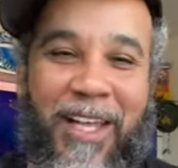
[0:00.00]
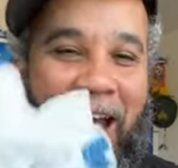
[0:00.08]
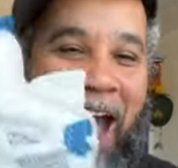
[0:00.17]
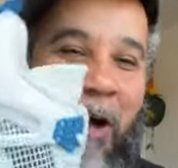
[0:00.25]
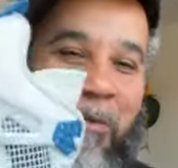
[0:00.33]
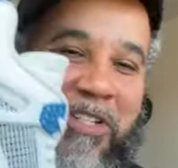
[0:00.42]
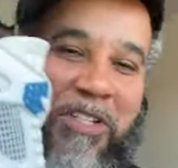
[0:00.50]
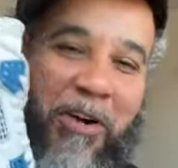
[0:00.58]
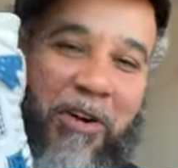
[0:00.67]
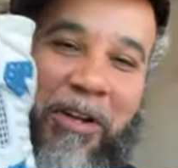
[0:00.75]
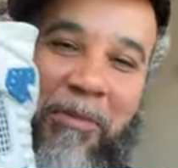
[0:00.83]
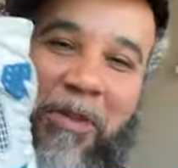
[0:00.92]
I, was
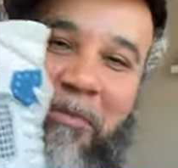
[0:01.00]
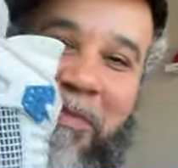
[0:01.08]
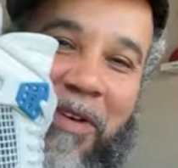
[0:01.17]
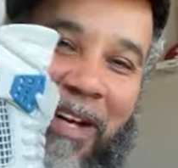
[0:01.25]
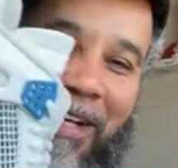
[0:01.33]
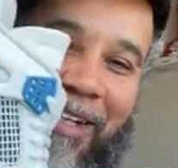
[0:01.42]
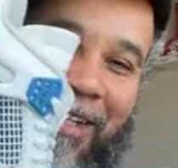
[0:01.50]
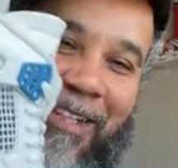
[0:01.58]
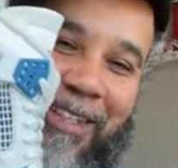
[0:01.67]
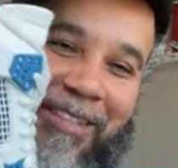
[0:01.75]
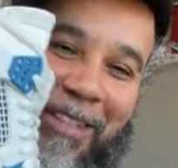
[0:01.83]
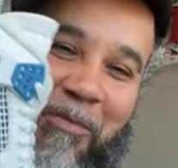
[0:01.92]
showing them the
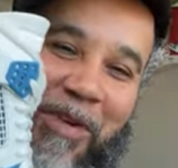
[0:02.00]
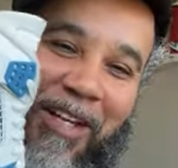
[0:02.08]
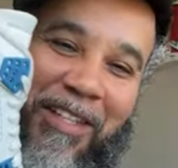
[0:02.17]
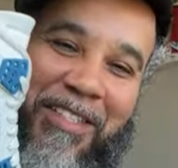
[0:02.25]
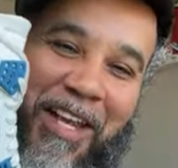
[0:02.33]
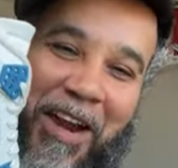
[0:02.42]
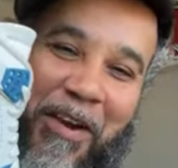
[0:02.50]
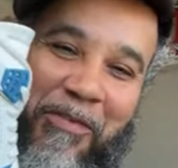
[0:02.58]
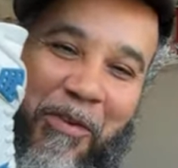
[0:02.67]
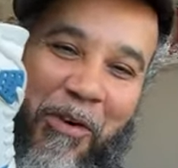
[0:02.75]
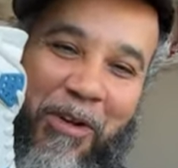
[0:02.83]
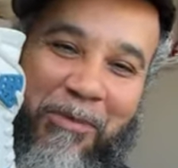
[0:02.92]
uh, the military
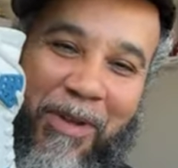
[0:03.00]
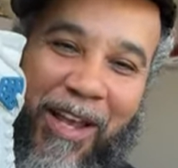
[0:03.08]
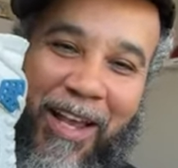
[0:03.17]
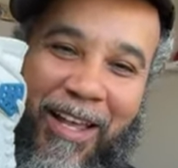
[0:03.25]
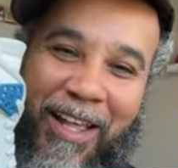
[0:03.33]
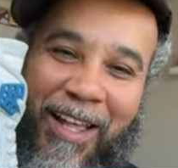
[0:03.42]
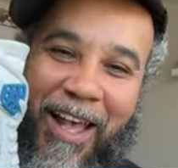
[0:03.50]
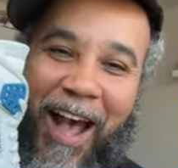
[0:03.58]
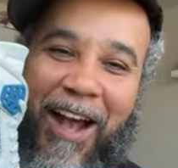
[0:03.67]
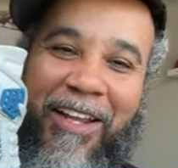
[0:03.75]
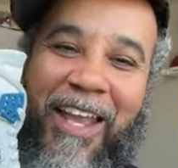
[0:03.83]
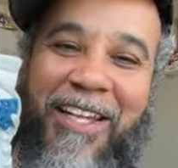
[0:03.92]
for man
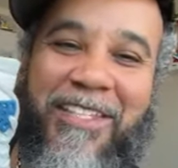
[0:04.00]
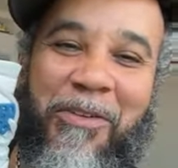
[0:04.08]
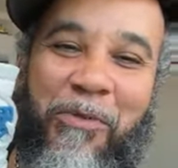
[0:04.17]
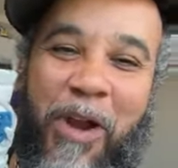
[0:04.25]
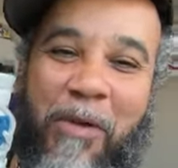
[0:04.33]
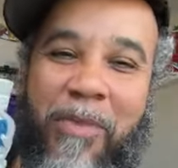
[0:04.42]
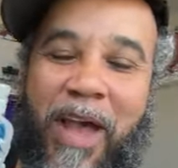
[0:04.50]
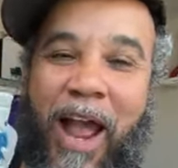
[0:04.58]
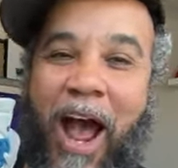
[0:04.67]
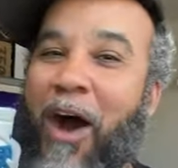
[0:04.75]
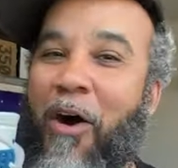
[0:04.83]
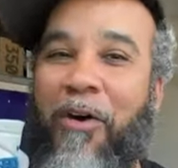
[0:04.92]
i catch the run back.
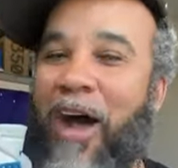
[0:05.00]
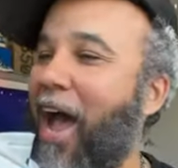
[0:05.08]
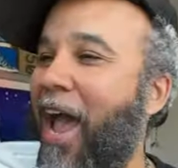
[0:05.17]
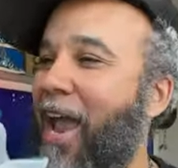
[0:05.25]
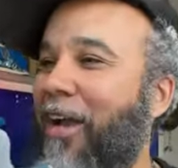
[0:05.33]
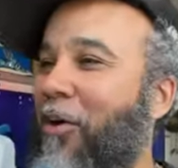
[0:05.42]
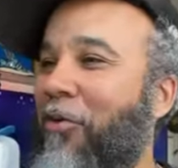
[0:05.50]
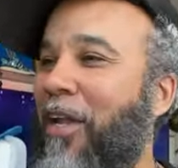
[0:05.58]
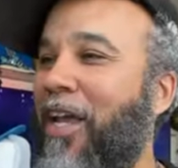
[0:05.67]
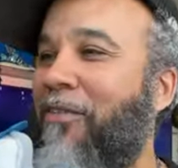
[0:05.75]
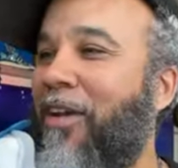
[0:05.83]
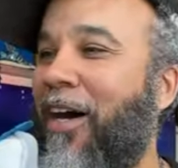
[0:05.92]
I don't. I ain't gonna
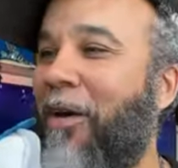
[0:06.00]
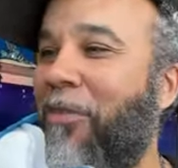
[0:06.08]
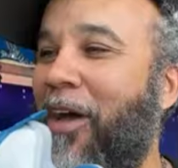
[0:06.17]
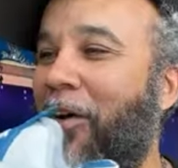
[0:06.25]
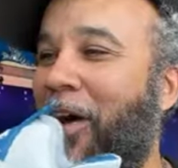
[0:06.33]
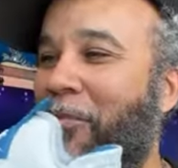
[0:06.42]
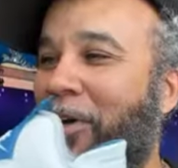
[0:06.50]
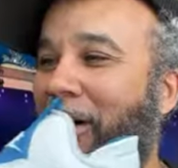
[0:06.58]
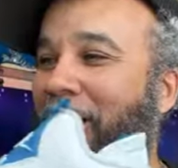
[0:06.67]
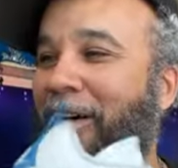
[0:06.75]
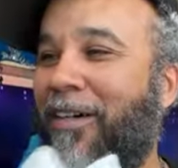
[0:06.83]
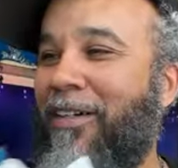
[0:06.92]
leave it up though. I'm gonna.
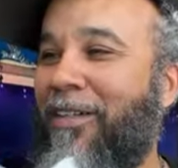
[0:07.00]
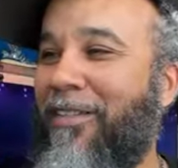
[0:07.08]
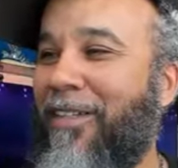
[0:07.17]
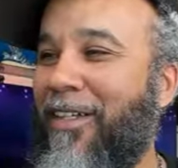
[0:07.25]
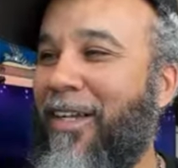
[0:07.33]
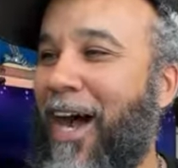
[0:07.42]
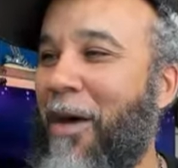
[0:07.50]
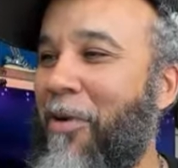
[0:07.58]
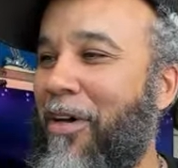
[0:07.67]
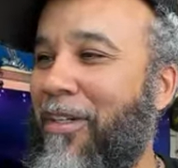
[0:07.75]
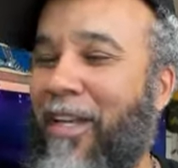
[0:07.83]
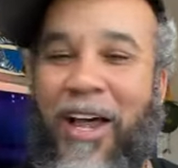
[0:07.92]
Uh, I'm
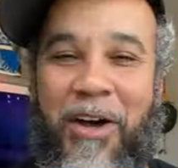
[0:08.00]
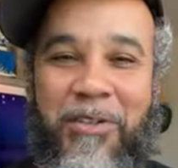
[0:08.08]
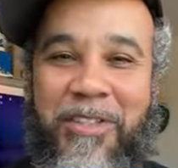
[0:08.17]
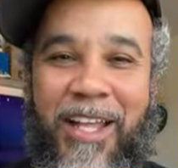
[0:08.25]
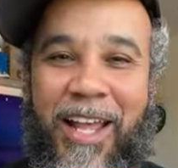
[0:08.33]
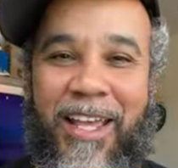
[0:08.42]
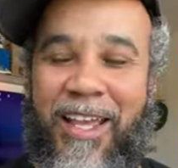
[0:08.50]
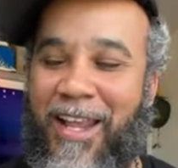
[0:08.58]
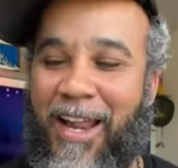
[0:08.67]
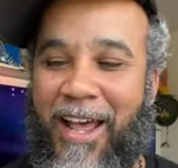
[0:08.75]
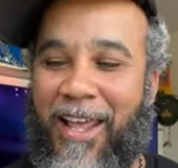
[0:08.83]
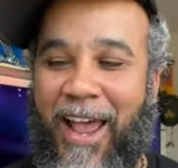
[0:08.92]
gonna close it. I, it.
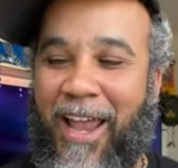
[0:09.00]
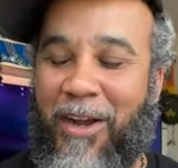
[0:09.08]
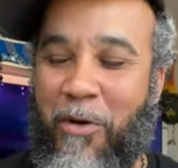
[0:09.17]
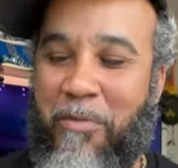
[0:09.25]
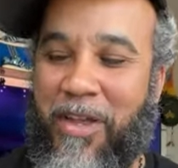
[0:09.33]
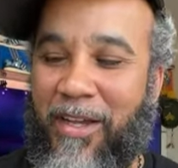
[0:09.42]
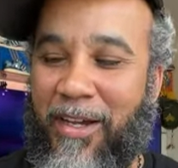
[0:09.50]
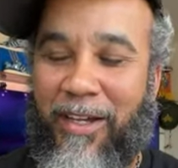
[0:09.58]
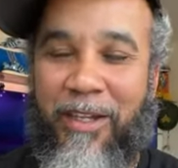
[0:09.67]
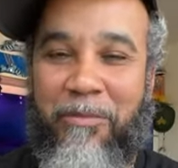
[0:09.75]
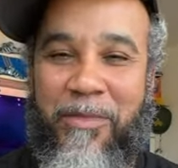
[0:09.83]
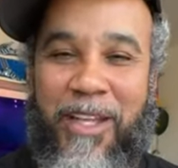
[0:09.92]
It ain't gonna be
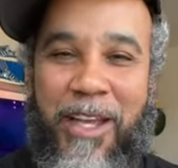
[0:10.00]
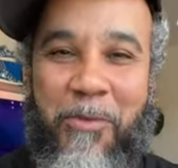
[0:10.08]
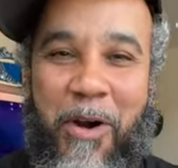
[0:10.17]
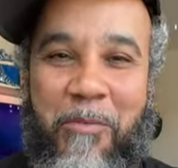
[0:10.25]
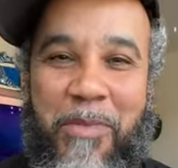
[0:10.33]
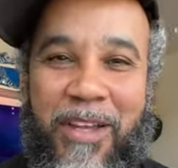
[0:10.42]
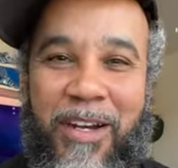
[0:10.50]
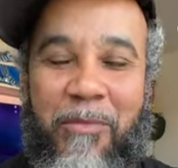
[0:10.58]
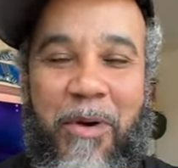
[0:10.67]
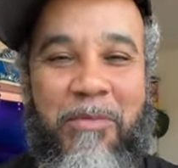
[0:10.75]
up. It won't be up.